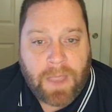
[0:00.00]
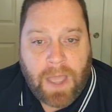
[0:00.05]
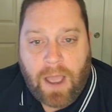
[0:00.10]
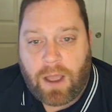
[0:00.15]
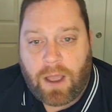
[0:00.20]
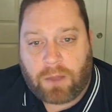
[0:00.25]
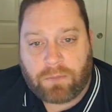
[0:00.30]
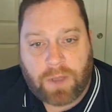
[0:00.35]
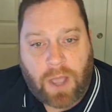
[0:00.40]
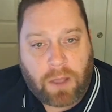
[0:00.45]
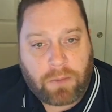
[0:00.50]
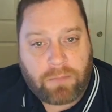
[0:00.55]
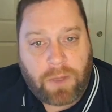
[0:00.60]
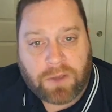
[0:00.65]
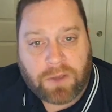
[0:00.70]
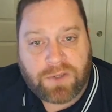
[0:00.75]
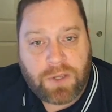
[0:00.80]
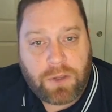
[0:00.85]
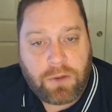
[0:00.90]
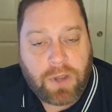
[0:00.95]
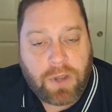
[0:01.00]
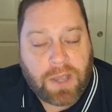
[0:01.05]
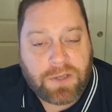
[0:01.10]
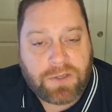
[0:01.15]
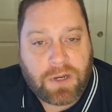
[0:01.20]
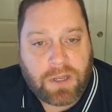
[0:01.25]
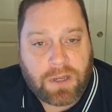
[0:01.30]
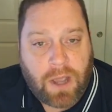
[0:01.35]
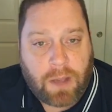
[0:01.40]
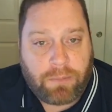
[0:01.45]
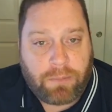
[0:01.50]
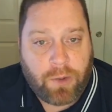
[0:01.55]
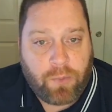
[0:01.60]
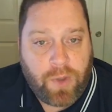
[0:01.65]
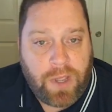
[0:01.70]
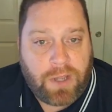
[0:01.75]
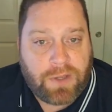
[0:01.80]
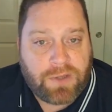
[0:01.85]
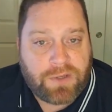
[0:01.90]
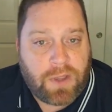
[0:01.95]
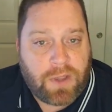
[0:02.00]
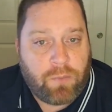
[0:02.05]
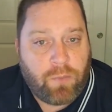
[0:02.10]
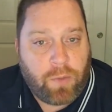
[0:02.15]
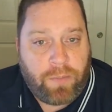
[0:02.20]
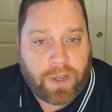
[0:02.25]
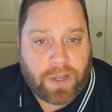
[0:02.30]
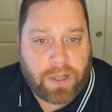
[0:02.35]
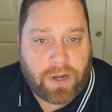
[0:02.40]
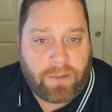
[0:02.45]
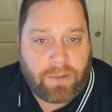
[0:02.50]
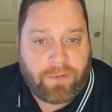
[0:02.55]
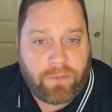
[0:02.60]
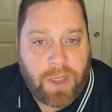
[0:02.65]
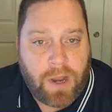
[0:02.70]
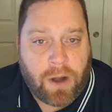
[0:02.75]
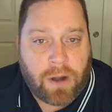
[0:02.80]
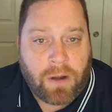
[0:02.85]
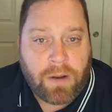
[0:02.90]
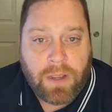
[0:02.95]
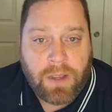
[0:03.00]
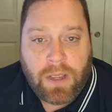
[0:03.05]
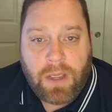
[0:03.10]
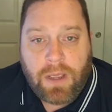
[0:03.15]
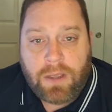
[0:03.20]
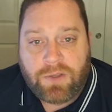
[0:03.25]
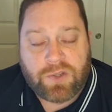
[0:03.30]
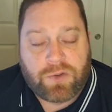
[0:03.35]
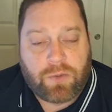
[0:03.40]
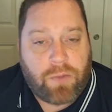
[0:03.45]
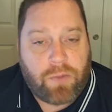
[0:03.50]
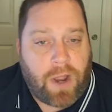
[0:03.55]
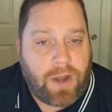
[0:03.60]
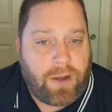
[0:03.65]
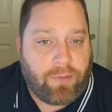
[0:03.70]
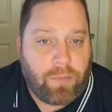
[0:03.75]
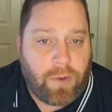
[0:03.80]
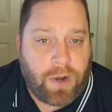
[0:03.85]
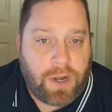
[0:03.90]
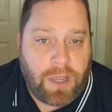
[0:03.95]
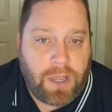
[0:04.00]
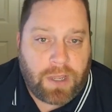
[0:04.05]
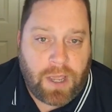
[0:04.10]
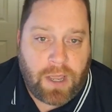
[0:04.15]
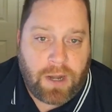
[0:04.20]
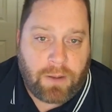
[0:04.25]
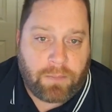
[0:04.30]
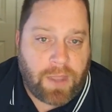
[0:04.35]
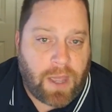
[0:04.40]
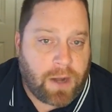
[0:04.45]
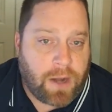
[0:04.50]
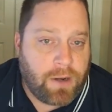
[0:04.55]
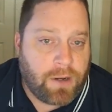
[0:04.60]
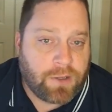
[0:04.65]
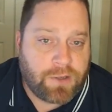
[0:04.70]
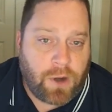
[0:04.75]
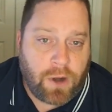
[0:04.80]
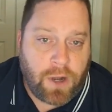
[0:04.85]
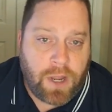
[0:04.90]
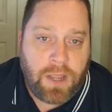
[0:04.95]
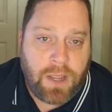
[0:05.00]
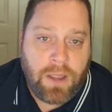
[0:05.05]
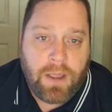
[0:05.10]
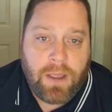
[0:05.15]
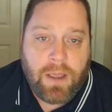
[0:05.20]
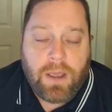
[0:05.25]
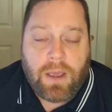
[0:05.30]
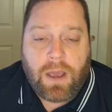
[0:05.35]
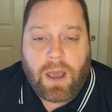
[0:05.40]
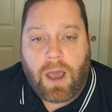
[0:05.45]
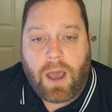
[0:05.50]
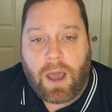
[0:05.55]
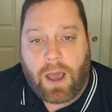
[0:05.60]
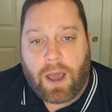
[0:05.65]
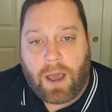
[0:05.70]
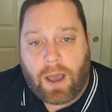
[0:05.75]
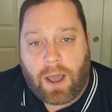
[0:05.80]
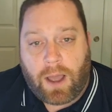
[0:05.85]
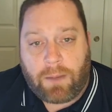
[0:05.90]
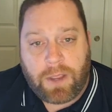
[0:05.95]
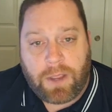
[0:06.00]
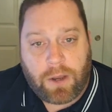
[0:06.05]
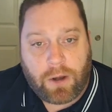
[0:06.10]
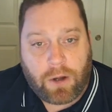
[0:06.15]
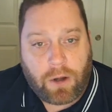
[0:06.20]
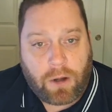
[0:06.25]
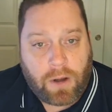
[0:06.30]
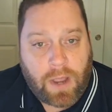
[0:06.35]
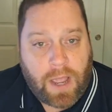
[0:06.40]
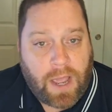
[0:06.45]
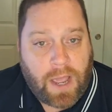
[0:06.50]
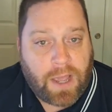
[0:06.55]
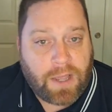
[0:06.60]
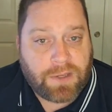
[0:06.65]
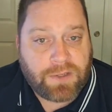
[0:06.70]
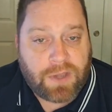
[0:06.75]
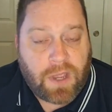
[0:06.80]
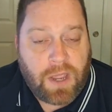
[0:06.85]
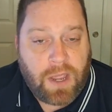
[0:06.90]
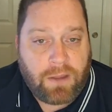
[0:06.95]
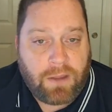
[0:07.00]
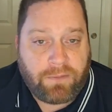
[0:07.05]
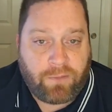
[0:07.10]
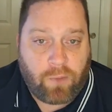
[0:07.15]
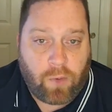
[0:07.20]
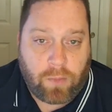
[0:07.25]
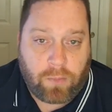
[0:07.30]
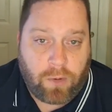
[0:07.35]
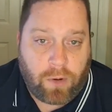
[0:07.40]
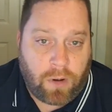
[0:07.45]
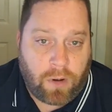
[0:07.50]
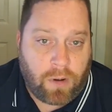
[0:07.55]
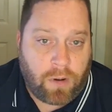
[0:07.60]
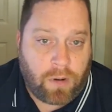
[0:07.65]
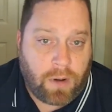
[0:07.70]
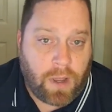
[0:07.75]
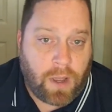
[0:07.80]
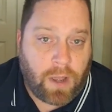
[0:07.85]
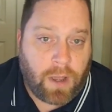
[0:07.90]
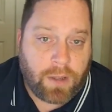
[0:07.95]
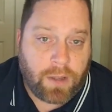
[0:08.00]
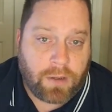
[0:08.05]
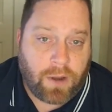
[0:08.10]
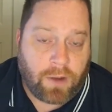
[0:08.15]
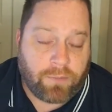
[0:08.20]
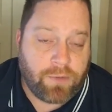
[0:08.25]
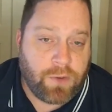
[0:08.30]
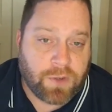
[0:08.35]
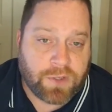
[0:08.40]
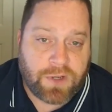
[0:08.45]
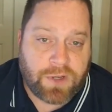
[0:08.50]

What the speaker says: I'll see you guys in a couple of weeks, and we'll pick it up from there. Just remind everybody again, I'm not an attorney. I'm here as a former U.S.